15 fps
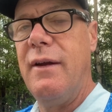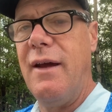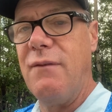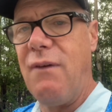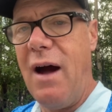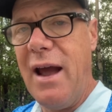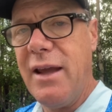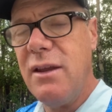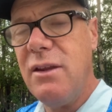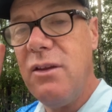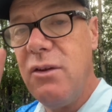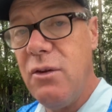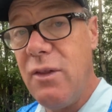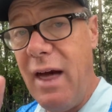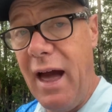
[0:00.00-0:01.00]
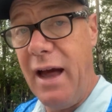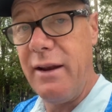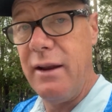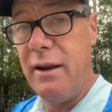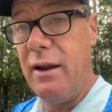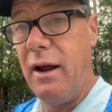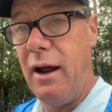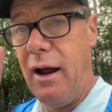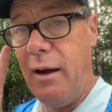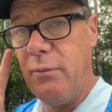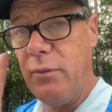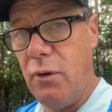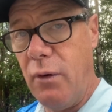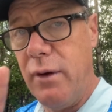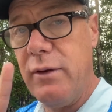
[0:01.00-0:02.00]
If I can do that,
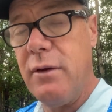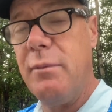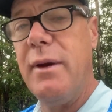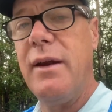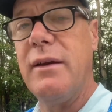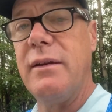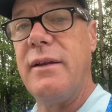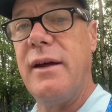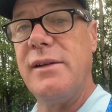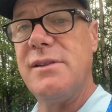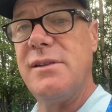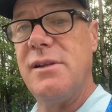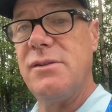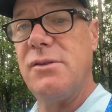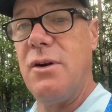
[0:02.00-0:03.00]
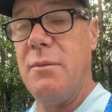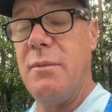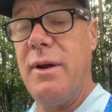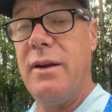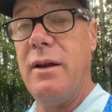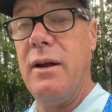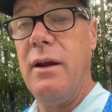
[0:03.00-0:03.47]
I'm going to be in contention this tournament.